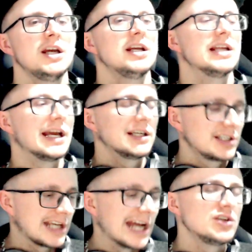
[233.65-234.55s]
Like,
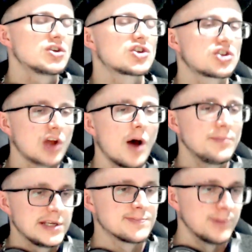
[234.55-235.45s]
can you stop
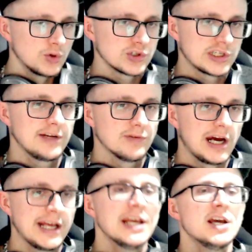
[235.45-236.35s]
this bullshit,
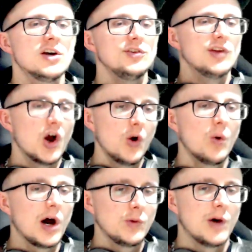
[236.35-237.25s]
right? No
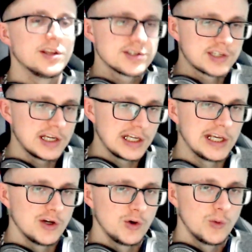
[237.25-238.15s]
one wants to
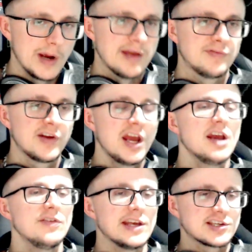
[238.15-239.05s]
deal with
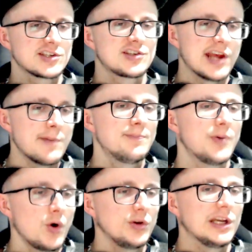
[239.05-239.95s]
this
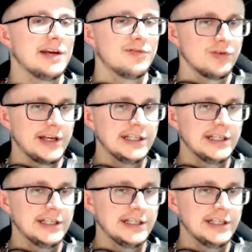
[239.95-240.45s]
simple delivery.